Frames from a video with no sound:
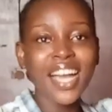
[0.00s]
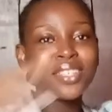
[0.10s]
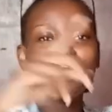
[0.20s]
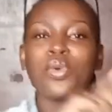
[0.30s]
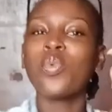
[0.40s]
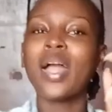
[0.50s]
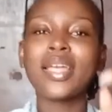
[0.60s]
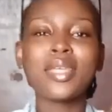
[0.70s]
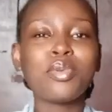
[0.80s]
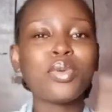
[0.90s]
I don't know why I
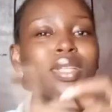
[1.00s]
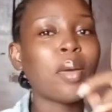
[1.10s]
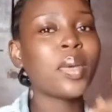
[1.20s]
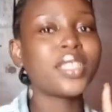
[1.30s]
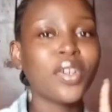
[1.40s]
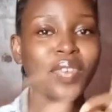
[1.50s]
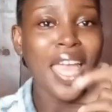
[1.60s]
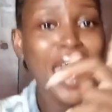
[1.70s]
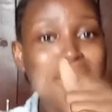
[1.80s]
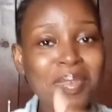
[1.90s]
keep looking at myself.
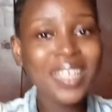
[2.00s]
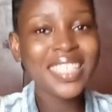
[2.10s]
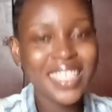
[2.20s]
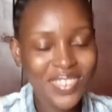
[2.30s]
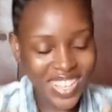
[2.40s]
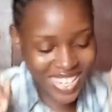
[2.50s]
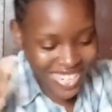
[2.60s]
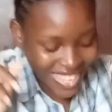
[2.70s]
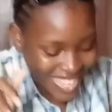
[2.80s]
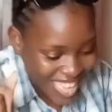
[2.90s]
Hey, money to
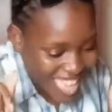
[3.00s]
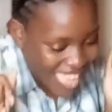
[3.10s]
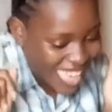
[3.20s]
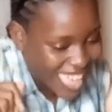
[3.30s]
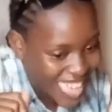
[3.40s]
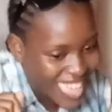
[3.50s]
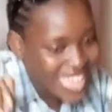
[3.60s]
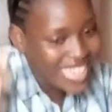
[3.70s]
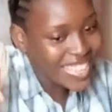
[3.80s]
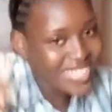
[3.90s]
wallet. Hey,
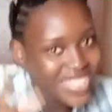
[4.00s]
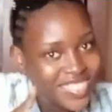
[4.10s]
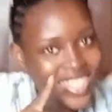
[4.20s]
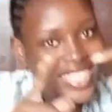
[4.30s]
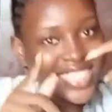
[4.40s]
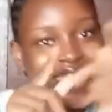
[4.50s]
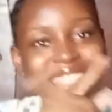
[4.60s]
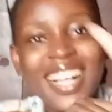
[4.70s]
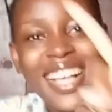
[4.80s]
hey. Oh, what to you?